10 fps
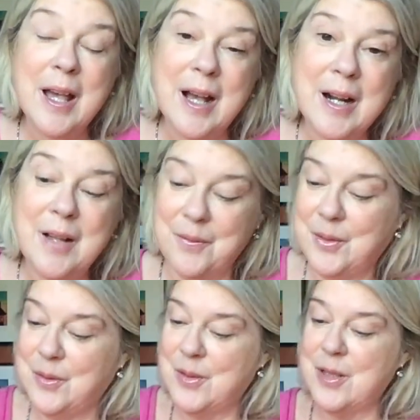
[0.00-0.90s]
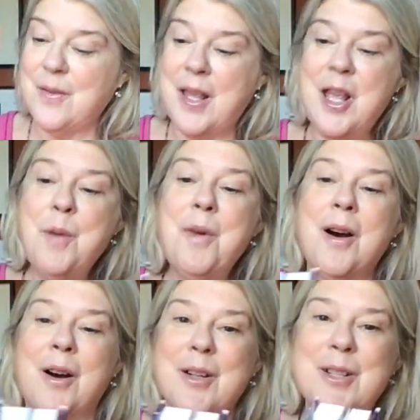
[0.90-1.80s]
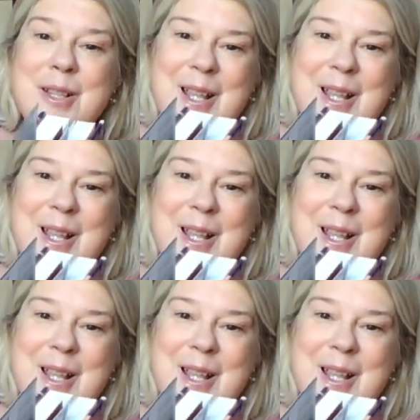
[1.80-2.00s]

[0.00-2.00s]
And I've sort of earmarked,